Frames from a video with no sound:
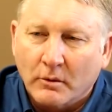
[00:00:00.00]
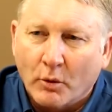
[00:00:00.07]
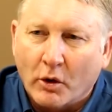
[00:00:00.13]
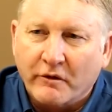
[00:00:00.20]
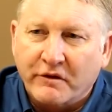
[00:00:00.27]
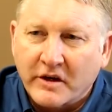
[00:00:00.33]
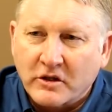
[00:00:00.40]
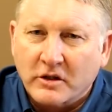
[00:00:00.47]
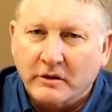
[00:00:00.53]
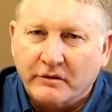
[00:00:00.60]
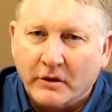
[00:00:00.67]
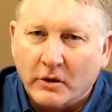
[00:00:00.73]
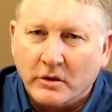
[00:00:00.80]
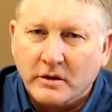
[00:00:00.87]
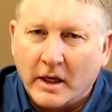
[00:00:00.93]
more efficient
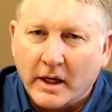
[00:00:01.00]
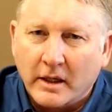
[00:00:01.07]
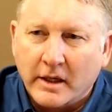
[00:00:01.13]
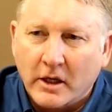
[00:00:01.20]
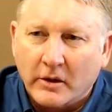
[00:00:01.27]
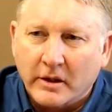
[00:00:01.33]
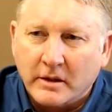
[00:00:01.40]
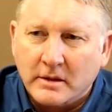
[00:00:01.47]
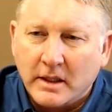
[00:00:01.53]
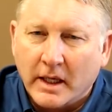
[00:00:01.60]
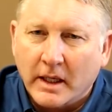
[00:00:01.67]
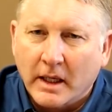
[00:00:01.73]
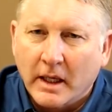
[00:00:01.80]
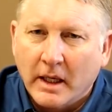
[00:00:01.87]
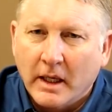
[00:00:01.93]
for those kind of hearings
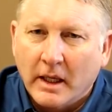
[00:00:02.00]
that